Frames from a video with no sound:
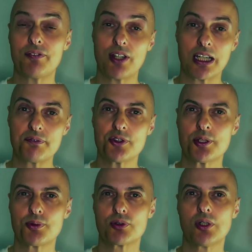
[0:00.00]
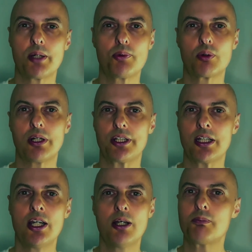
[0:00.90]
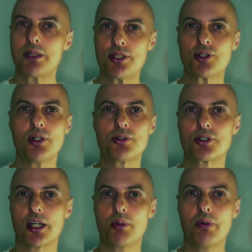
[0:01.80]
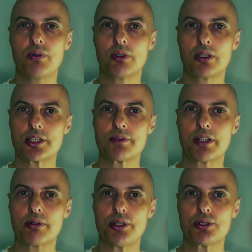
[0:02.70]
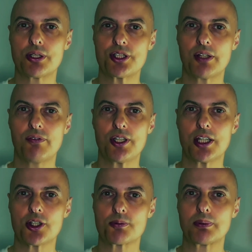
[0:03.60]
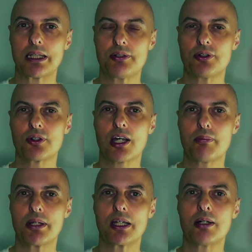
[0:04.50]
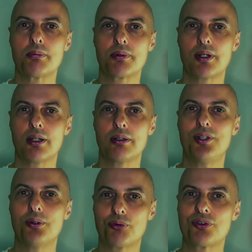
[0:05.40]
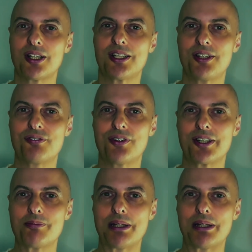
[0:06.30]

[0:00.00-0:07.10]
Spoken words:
If you haven't subscribed already, please do so. We've got lots of other interesting videos planned and coming up that you'll certainly find